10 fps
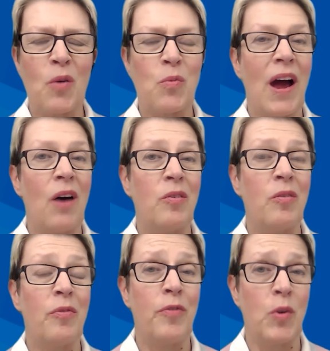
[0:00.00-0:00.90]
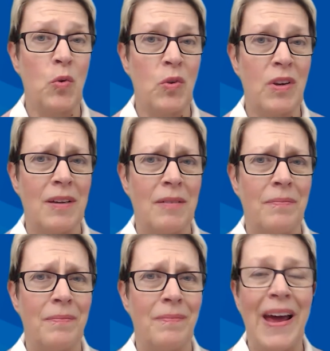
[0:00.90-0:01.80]
around food.
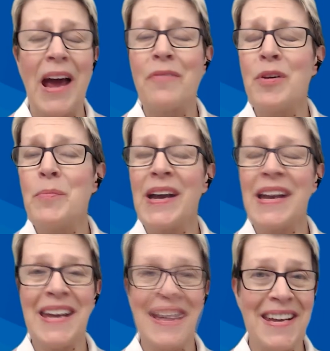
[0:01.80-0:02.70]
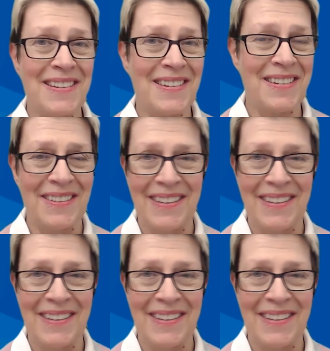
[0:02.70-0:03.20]
Everybody eats,